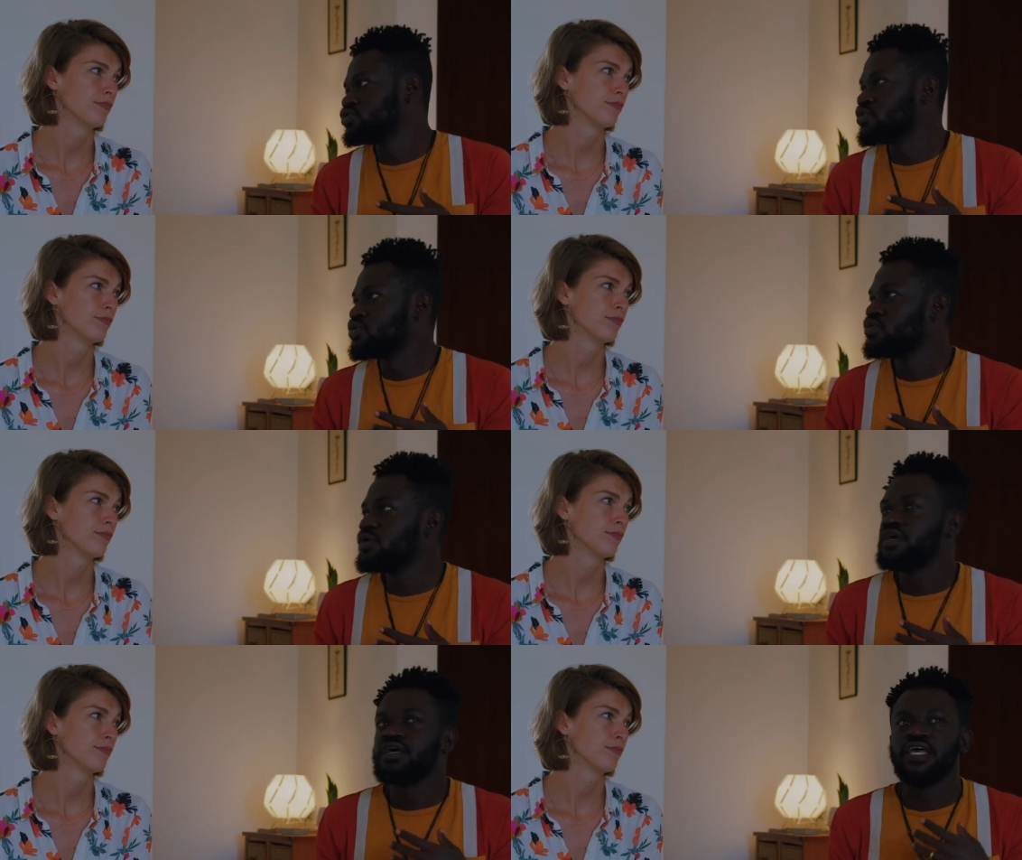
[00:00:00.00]
Speaker 1: So
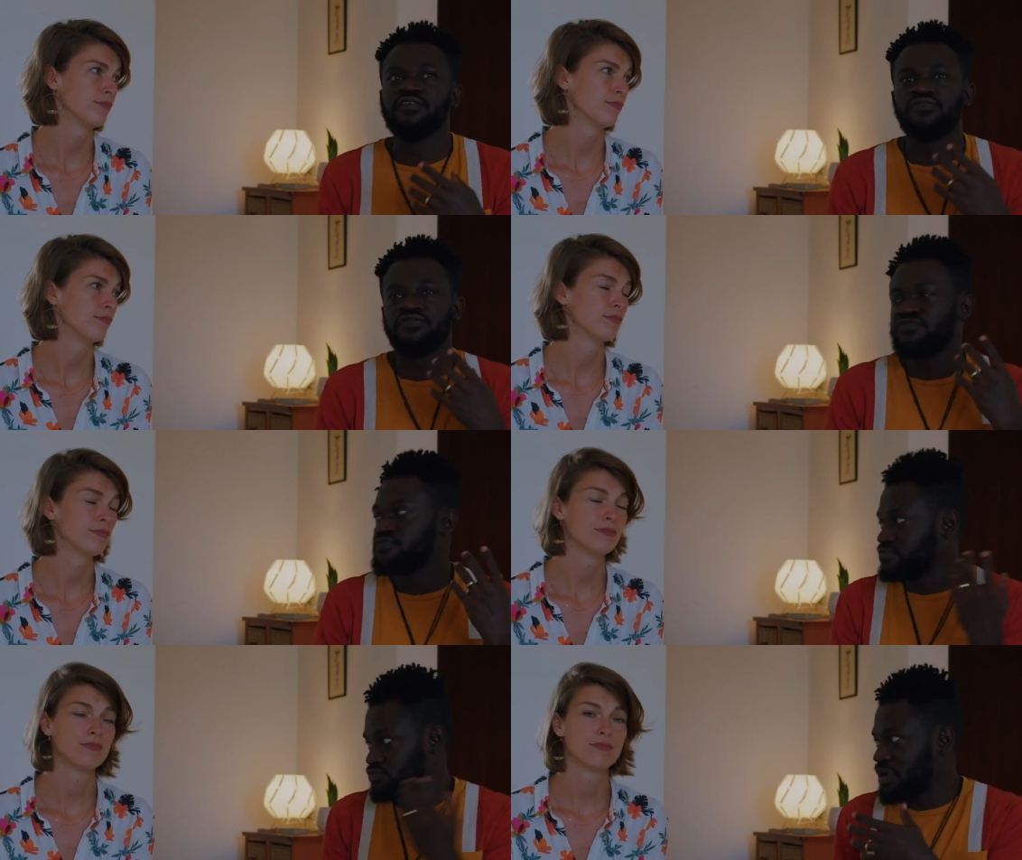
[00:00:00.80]

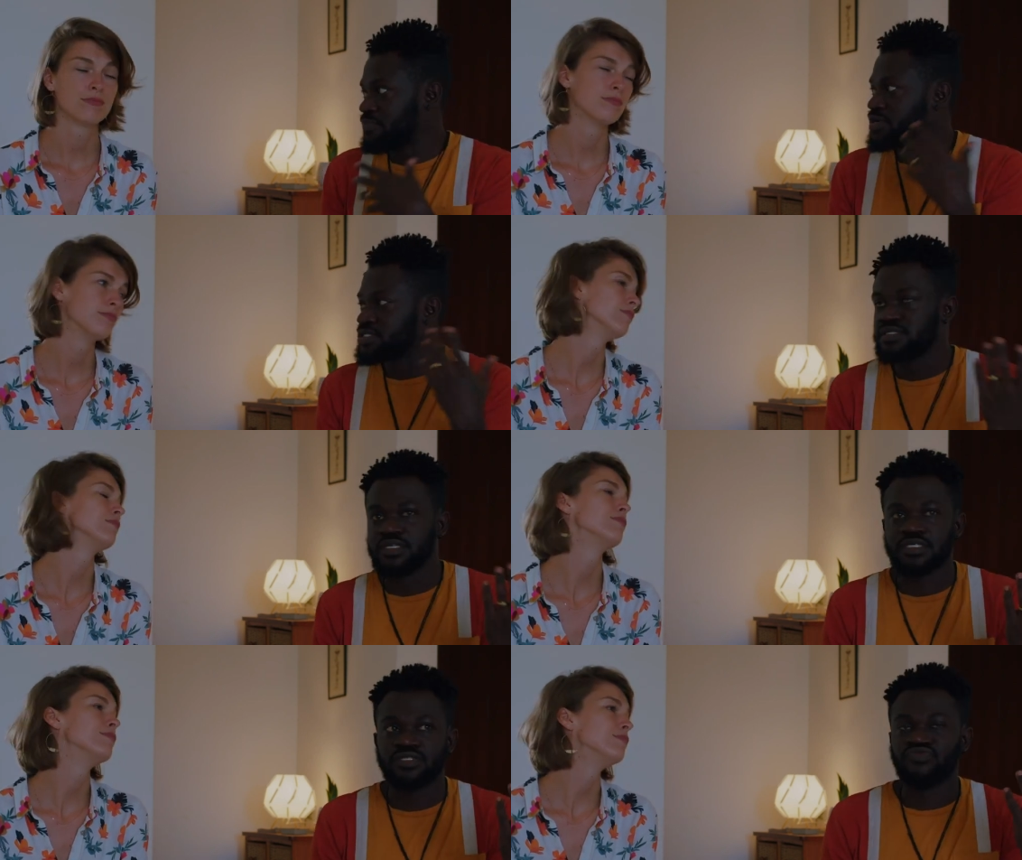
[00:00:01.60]
if one
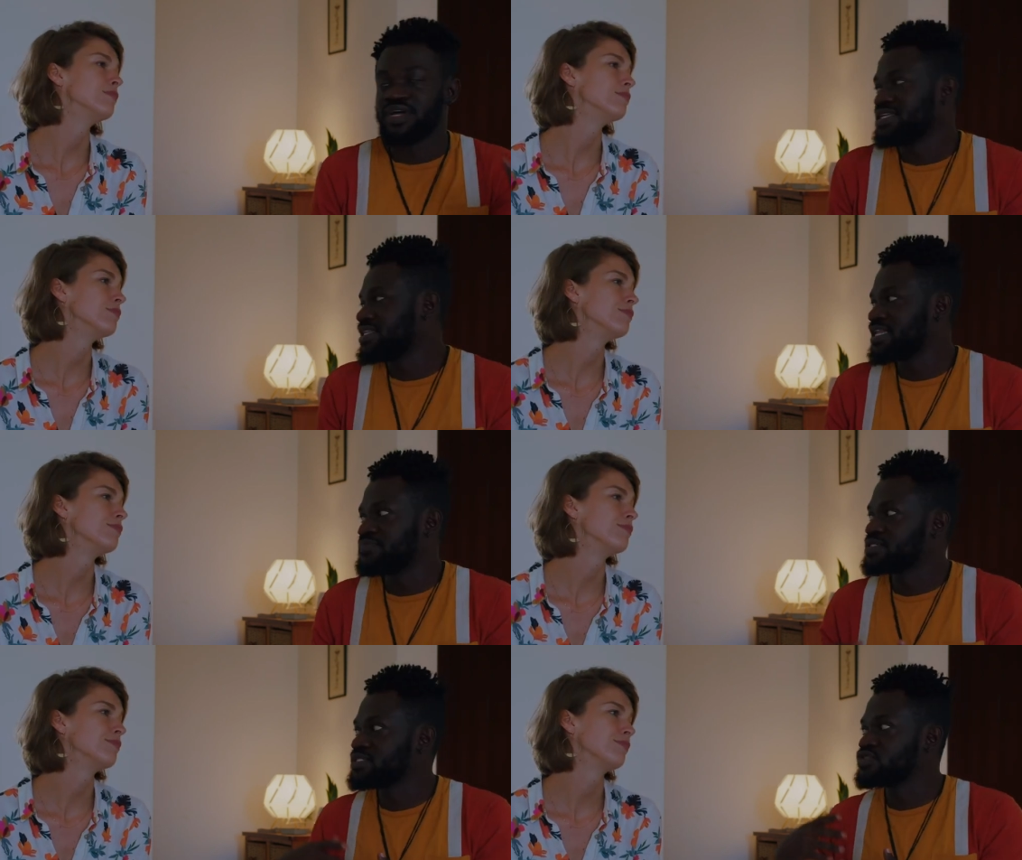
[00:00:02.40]
person is ready, the other
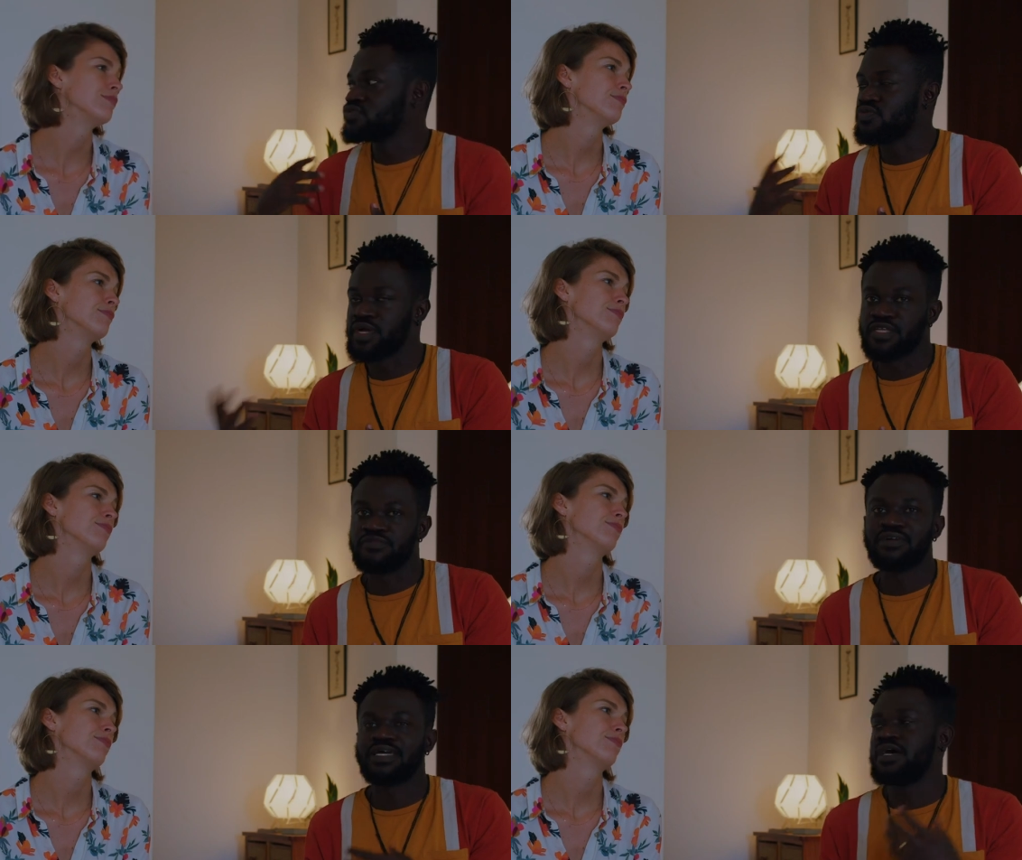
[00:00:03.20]
person is not ready,
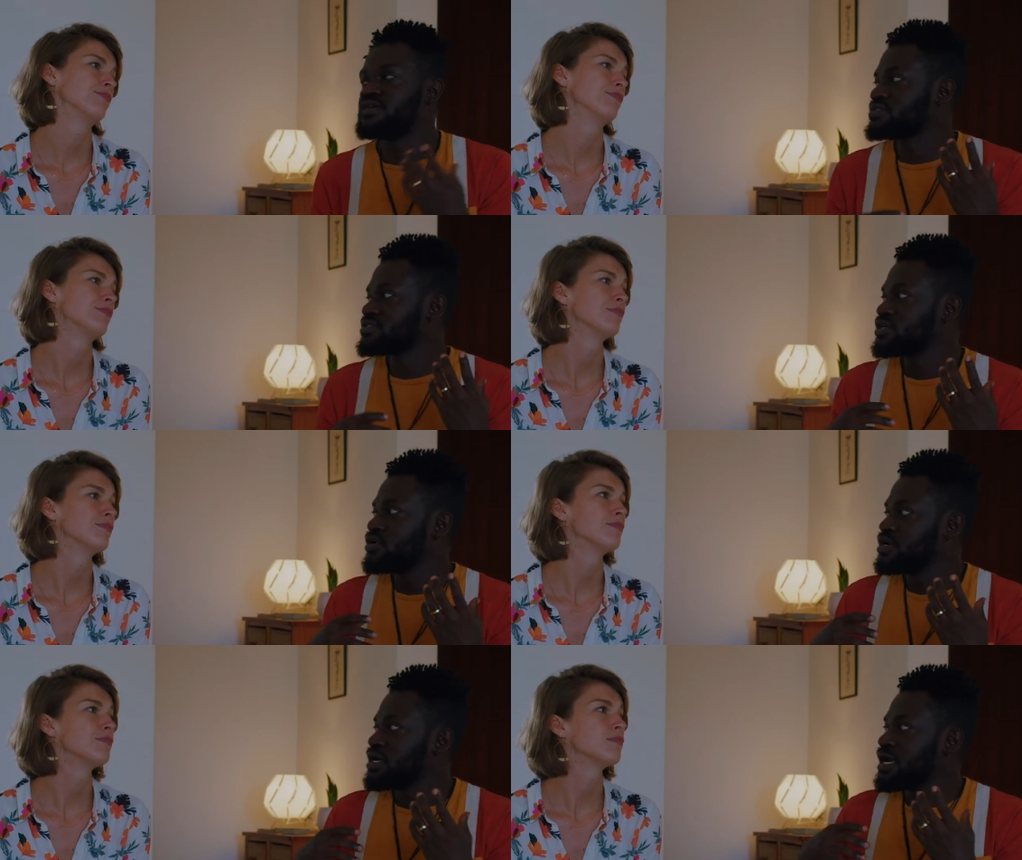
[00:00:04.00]
find out
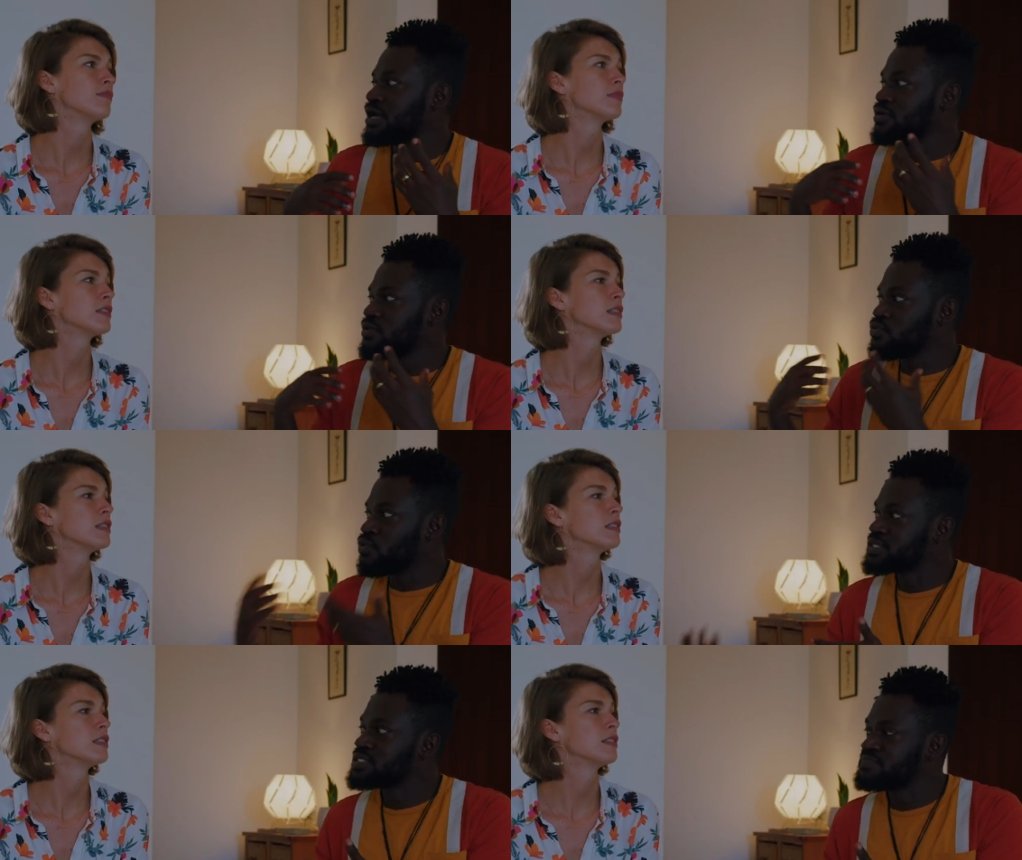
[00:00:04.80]

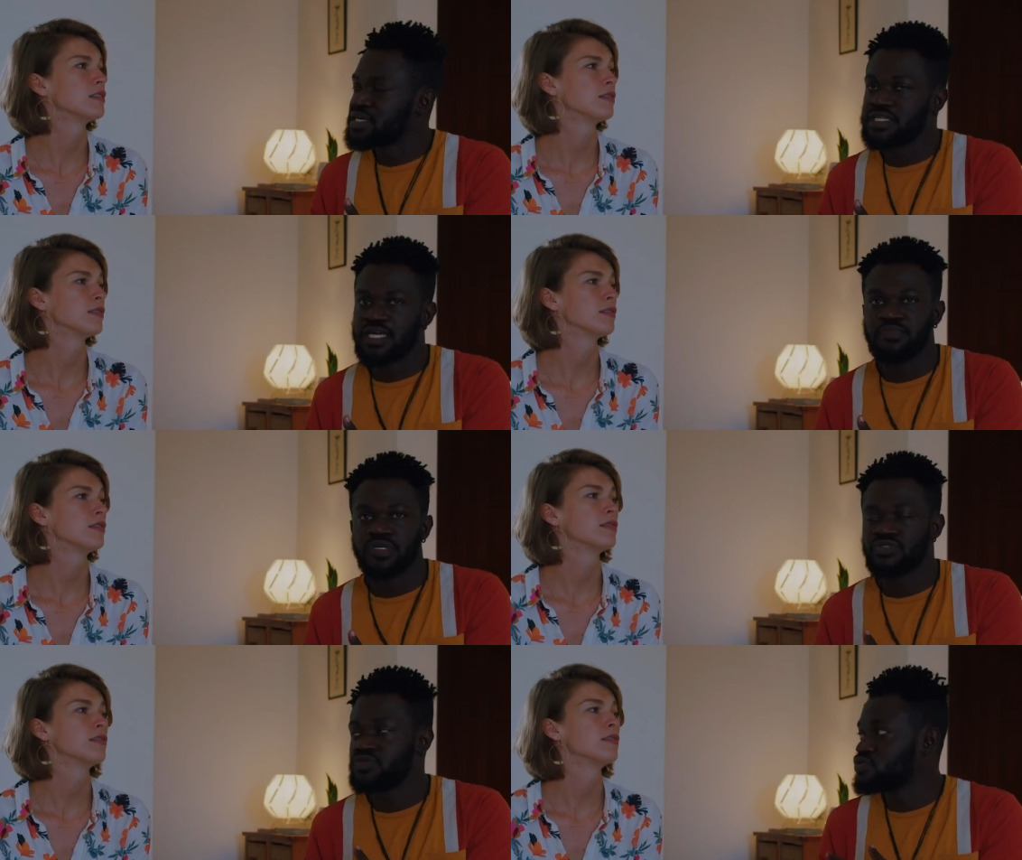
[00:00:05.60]
what is making the other
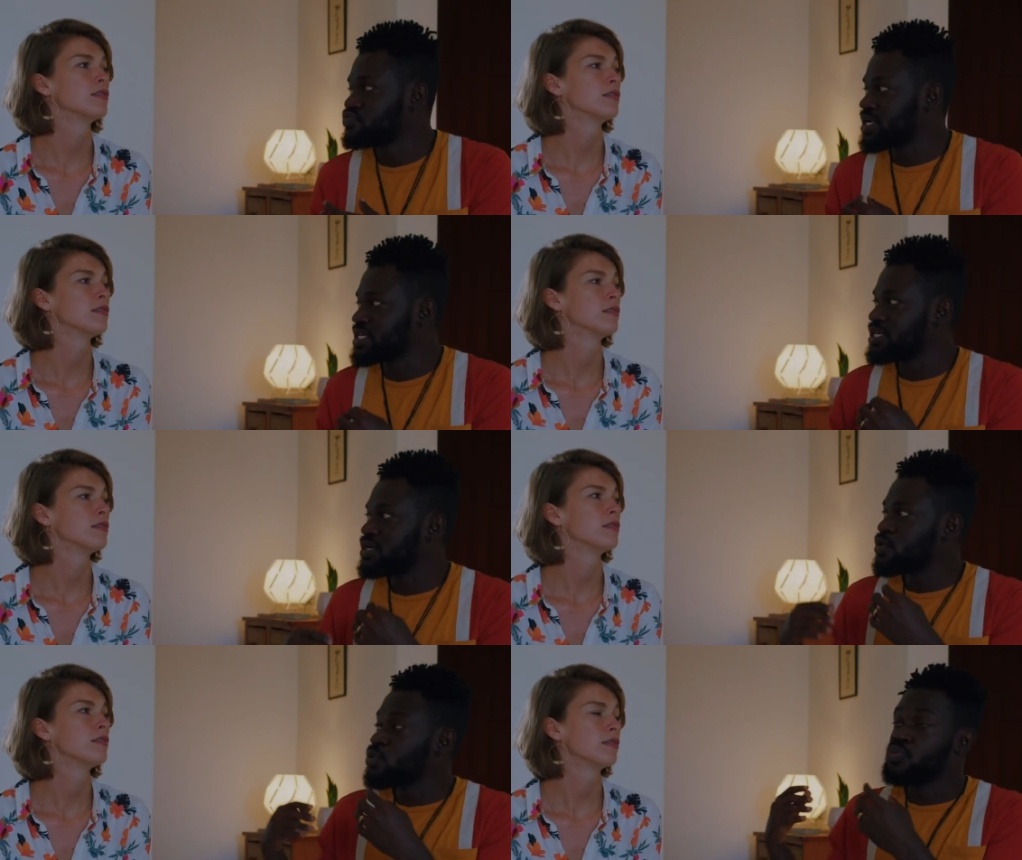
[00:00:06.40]
person not ready,
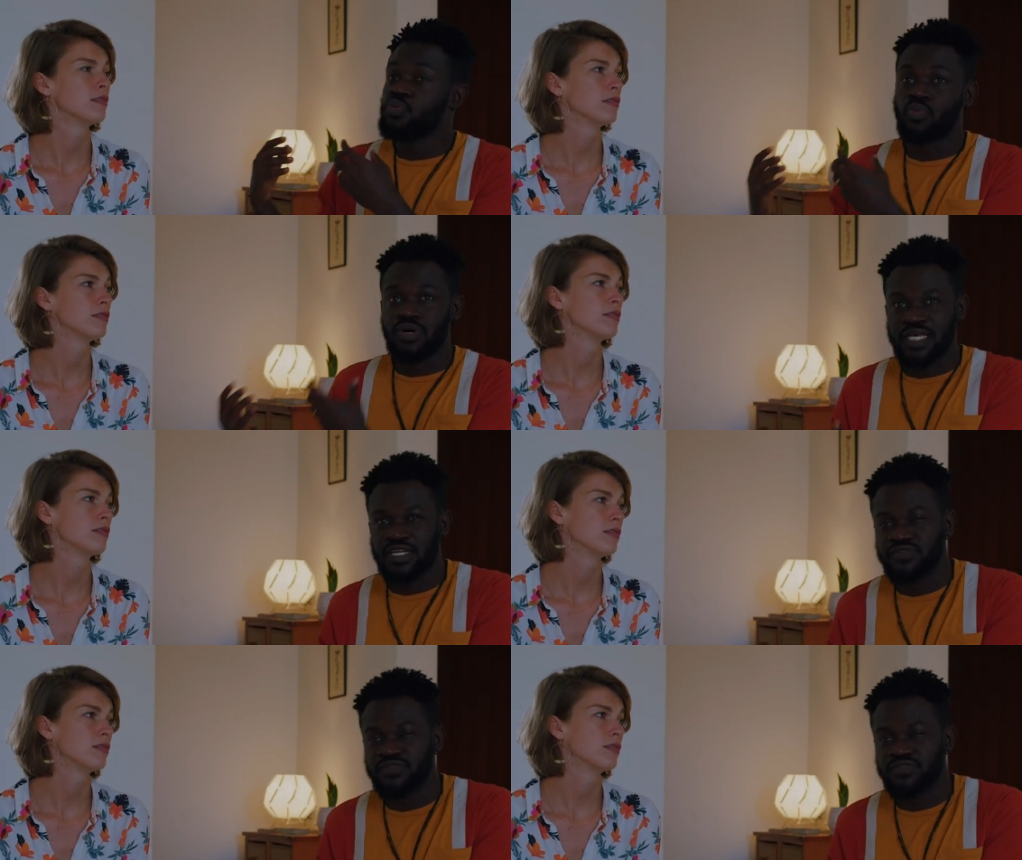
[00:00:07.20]
what